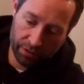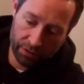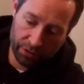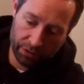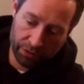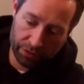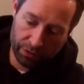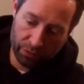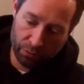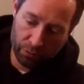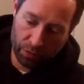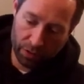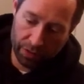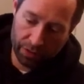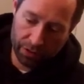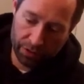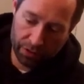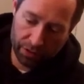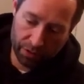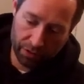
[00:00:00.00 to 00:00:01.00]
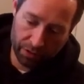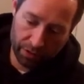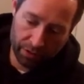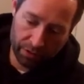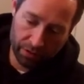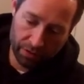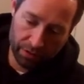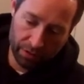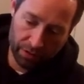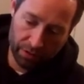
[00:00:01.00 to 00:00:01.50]
Just do one to show
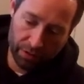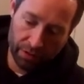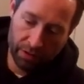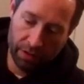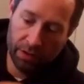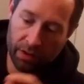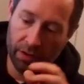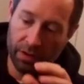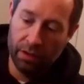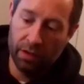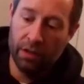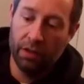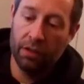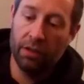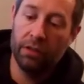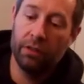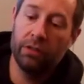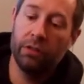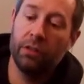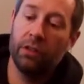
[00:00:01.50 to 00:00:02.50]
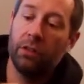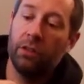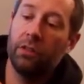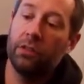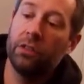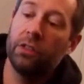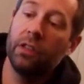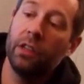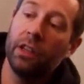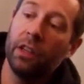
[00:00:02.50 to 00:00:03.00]
you. So you
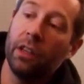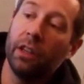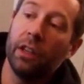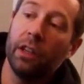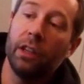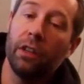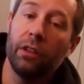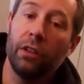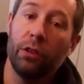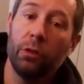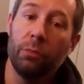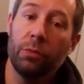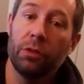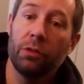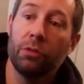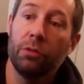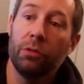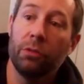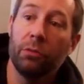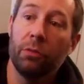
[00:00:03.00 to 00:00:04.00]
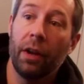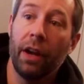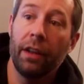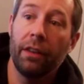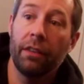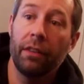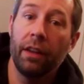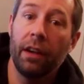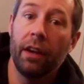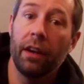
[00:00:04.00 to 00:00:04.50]
see it loops through
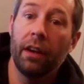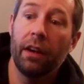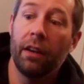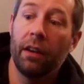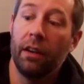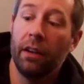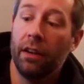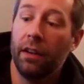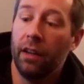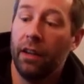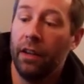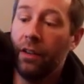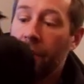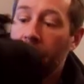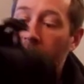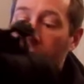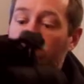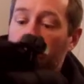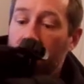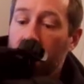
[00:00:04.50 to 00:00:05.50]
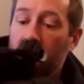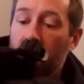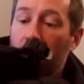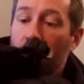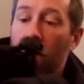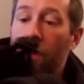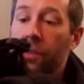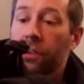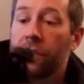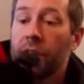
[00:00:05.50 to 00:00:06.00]
right there and then you do the
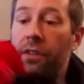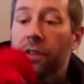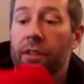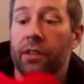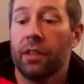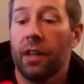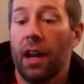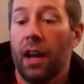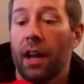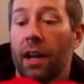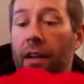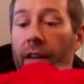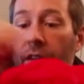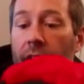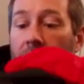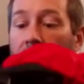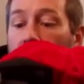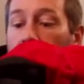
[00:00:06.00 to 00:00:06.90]
ones on the side